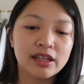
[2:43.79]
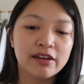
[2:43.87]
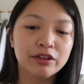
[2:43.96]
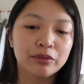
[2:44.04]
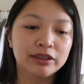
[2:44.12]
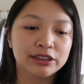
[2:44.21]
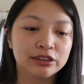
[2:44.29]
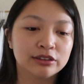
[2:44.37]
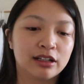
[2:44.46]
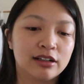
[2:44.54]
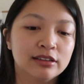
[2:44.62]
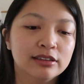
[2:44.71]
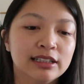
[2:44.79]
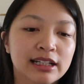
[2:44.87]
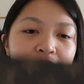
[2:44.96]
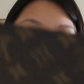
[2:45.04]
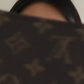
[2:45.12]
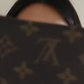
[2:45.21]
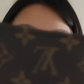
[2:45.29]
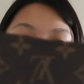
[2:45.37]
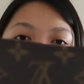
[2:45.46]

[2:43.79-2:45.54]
if you wear it too long, then